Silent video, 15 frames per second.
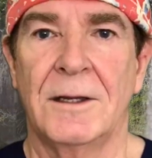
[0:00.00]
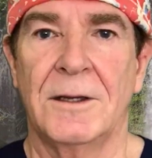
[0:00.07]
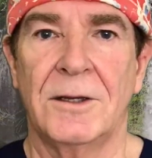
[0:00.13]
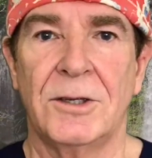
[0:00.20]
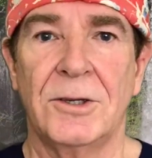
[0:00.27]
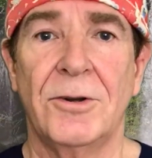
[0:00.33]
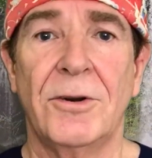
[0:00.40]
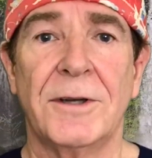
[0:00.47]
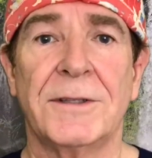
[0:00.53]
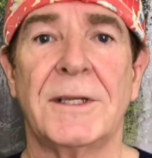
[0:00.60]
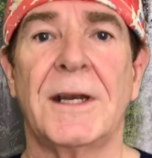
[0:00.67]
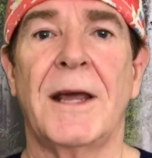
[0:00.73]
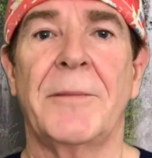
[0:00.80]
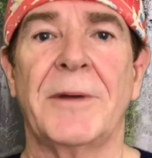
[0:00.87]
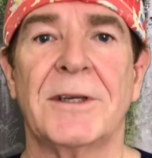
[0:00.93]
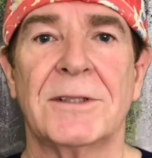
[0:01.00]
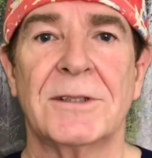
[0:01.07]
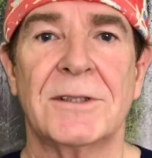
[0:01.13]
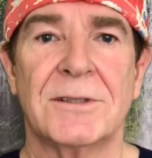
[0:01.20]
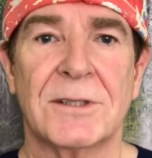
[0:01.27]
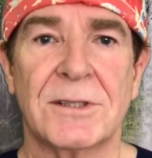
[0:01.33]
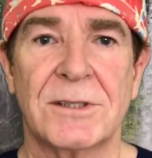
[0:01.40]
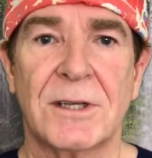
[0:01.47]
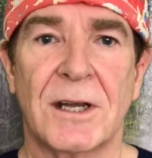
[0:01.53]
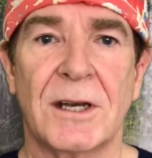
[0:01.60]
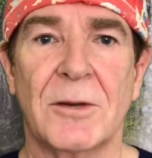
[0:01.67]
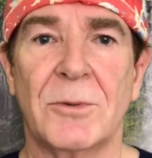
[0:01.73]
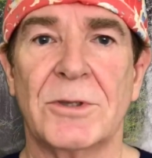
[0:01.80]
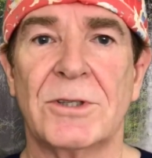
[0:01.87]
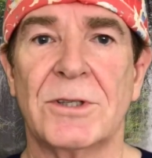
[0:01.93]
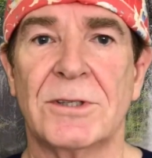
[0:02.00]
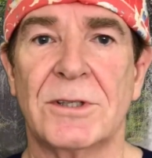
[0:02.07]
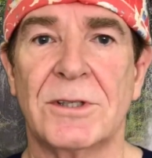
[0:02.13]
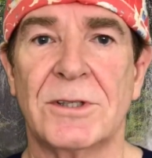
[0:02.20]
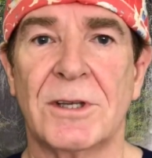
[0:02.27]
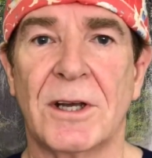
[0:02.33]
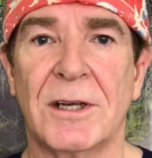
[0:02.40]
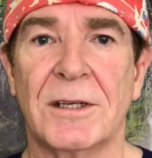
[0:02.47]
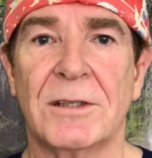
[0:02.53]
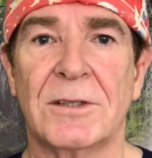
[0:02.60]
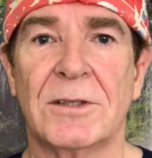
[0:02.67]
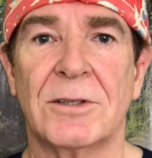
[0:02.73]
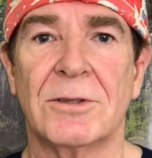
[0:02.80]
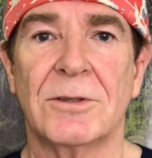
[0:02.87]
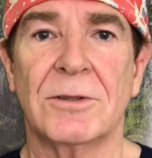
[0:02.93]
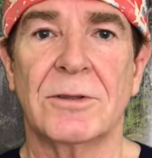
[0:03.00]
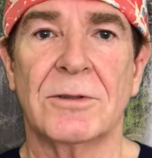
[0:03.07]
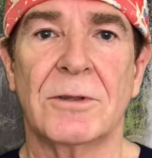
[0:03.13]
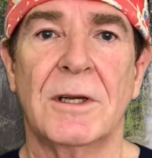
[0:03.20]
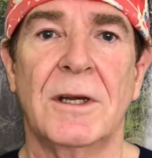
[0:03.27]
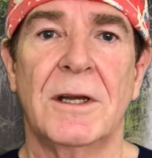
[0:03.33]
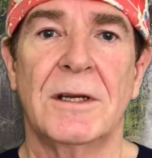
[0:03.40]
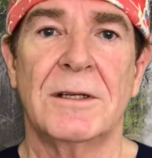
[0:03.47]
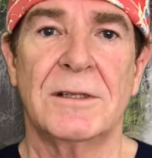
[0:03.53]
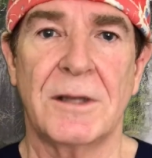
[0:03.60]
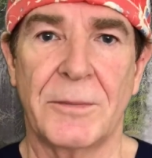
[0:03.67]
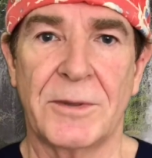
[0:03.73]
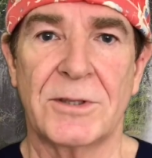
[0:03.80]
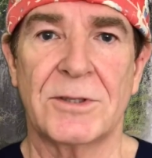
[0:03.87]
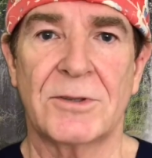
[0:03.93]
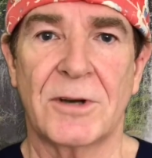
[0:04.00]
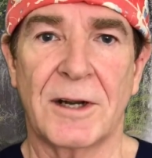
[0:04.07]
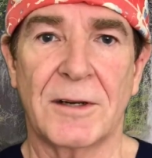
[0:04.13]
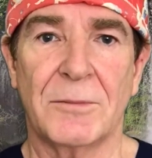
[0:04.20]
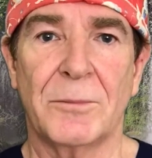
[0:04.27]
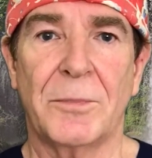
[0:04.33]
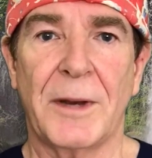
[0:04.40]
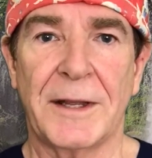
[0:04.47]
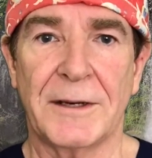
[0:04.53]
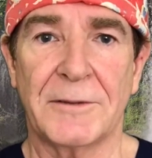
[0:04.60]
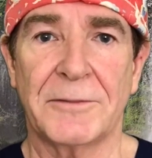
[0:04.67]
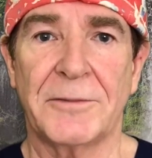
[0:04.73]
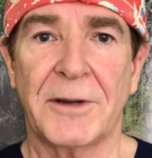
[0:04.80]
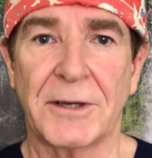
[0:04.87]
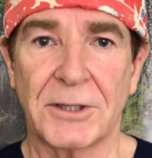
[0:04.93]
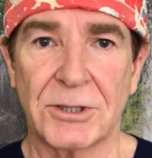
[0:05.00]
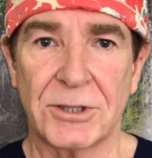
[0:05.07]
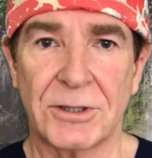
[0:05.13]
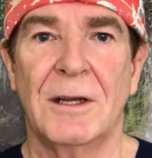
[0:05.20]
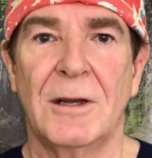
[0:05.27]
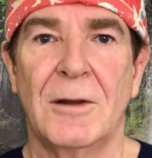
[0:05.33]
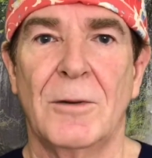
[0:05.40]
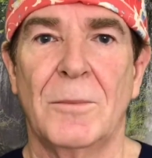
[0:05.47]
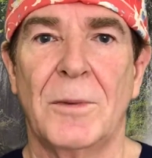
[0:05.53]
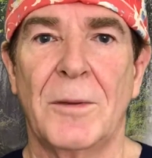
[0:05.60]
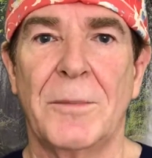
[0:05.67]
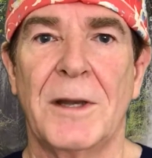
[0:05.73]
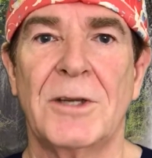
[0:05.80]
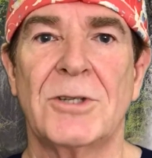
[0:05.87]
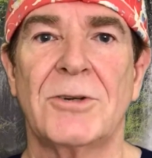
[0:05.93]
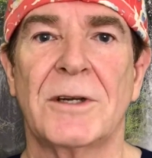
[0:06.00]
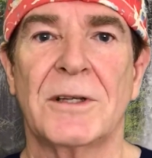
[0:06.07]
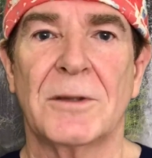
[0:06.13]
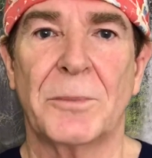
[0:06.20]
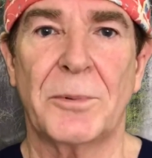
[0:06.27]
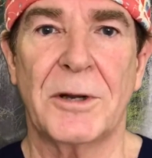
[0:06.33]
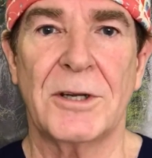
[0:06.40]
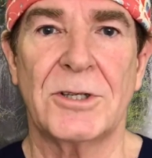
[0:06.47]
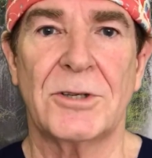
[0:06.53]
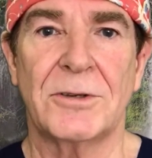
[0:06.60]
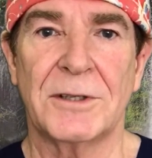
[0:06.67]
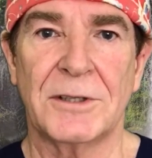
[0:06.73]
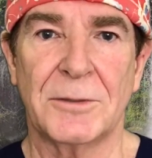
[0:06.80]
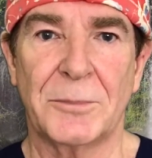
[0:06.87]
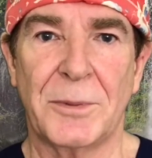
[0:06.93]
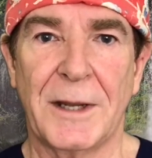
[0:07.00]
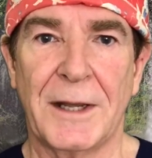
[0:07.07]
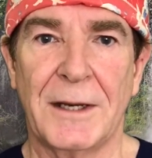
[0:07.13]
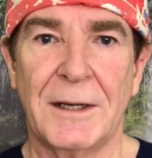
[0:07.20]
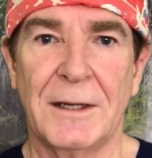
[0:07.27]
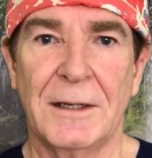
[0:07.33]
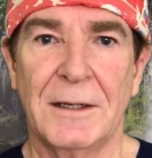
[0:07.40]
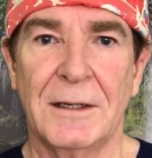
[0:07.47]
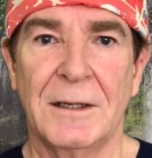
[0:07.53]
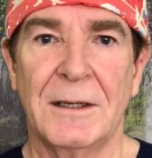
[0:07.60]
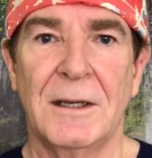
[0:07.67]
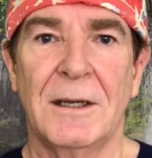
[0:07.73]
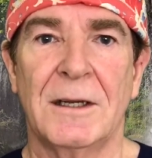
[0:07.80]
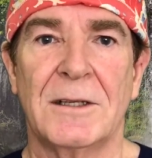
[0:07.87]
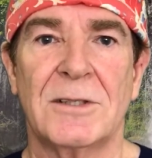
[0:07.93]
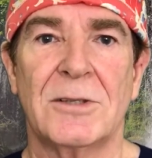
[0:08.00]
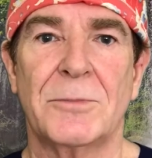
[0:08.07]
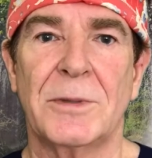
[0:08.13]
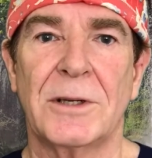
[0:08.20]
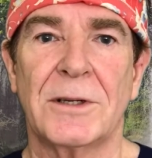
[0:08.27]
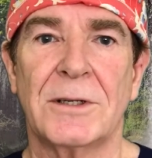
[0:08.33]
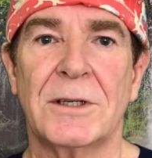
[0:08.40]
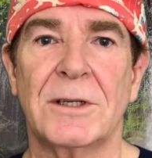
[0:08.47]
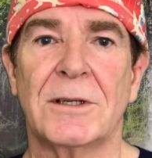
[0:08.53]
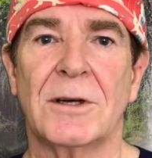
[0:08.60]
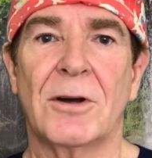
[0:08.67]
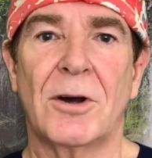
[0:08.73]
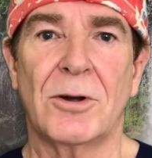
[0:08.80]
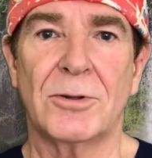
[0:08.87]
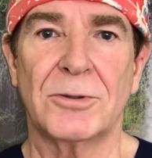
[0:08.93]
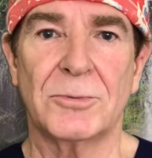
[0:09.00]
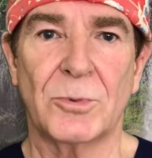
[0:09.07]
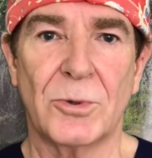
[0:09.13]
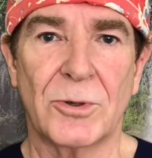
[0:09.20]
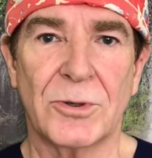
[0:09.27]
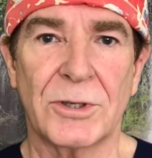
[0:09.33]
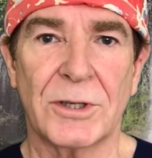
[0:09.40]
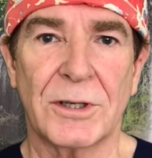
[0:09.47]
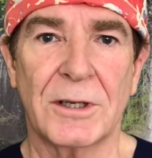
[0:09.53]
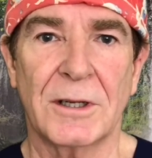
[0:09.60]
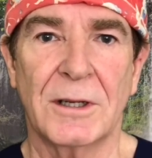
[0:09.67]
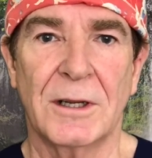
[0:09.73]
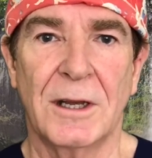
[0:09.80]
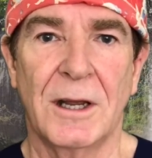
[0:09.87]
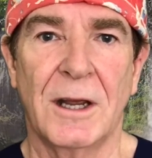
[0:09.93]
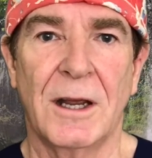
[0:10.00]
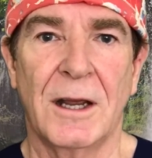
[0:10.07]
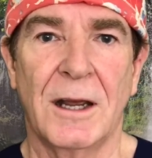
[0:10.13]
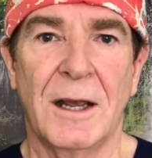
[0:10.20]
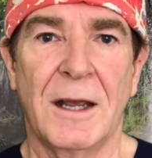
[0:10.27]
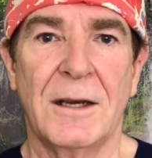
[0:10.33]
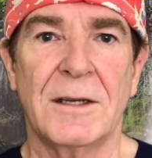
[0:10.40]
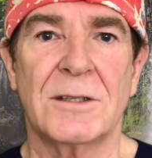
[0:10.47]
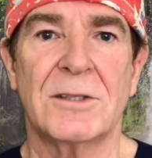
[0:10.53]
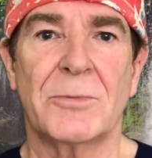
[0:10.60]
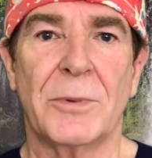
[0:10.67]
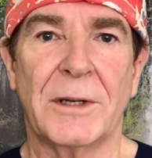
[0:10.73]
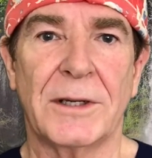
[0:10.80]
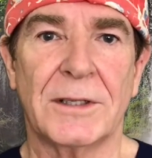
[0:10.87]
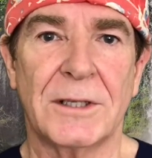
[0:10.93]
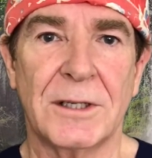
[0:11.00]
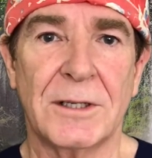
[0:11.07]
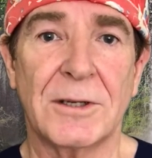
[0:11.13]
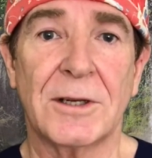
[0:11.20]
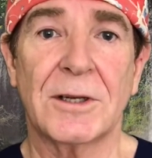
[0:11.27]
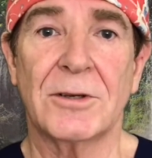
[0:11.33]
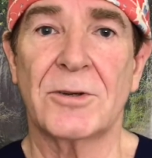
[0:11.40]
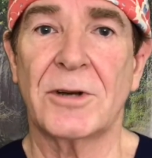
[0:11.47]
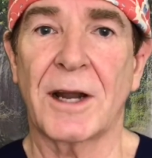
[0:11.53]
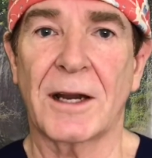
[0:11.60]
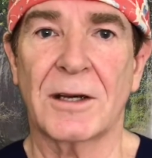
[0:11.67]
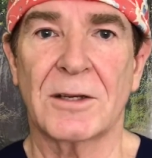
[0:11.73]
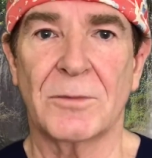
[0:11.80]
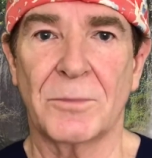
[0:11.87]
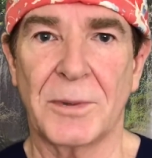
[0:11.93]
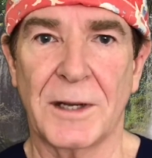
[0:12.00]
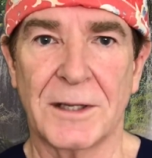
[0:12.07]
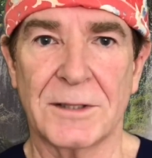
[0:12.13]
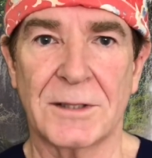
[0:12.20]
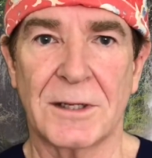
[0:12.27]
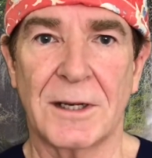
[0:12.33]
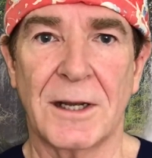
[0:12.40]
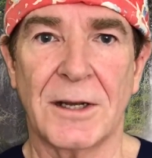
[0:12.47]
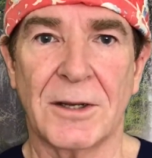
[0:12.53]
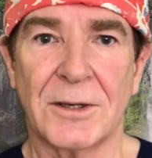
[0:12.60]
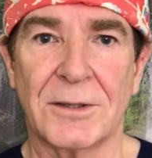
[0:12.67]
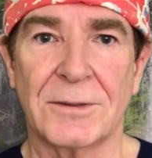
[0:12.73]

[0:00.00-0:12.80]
Urodynamics is a study which is designed to demonstrate bladder function by measuring the pressure in the bladder, its ability to hold water, and its ability to contract and pass it out.